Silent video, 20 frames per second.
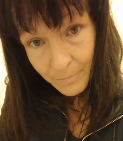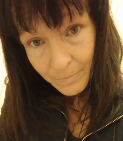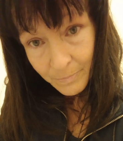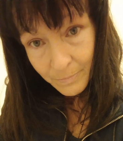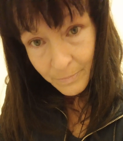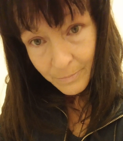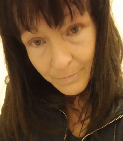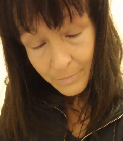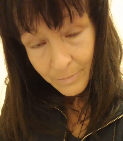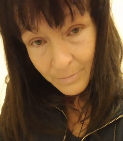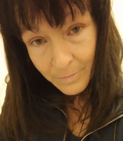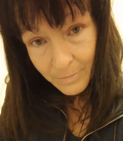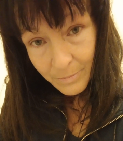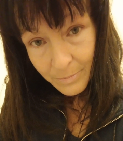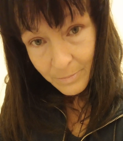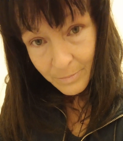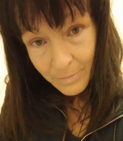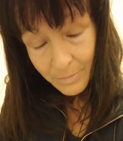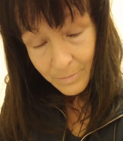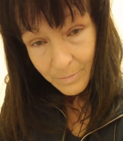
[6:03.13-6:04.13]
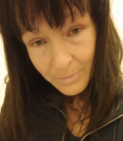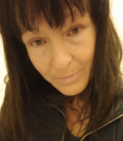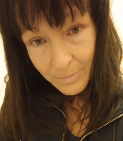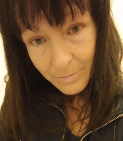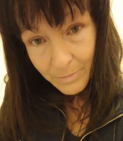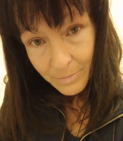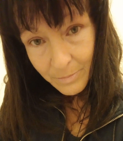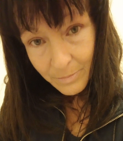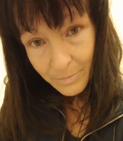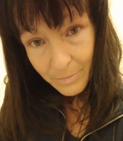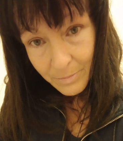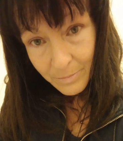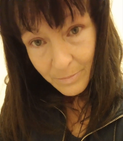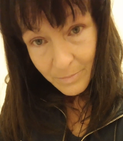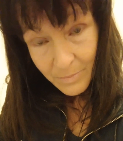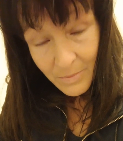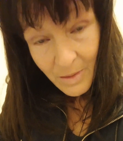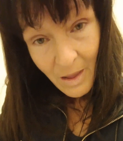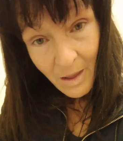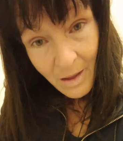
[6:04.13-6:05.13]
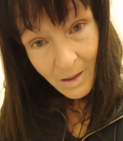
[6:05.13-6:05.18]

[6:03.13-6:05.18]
(silence)